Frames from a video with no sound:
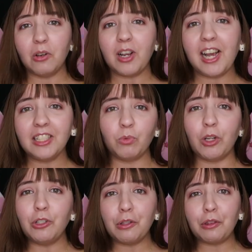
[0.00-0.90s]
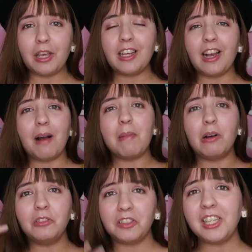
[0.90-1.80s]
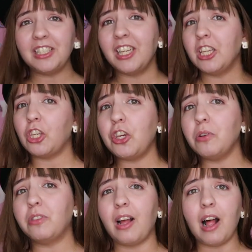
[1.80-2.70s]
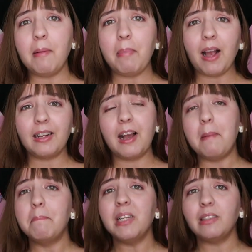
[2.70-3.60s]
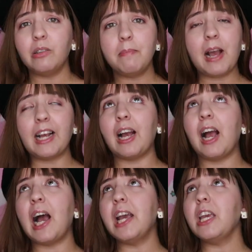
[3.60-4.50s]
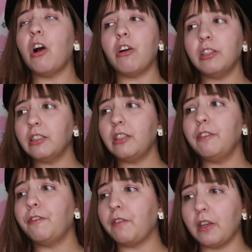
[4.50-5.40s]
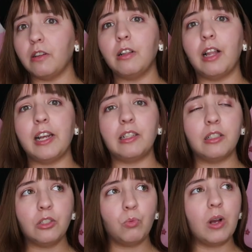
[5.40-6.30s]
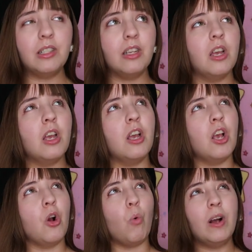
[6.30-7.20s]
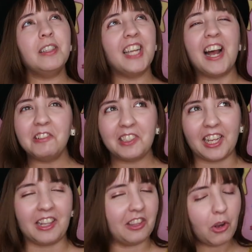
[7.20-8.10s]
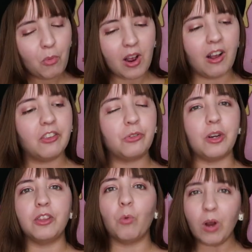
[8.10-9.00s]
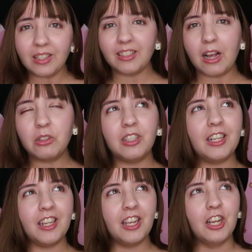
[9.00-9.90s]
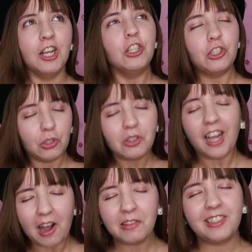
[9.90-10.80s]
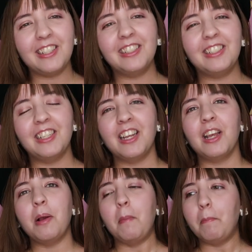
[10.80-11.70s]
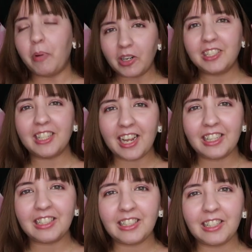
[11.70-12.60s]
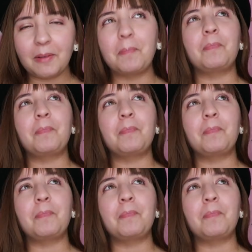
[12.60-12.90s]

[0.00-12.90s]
So guys, what do you think about this cute alpaca mystery bag? I honestly feel like this was one thousand, not one hundred, one thousand, two thousand percent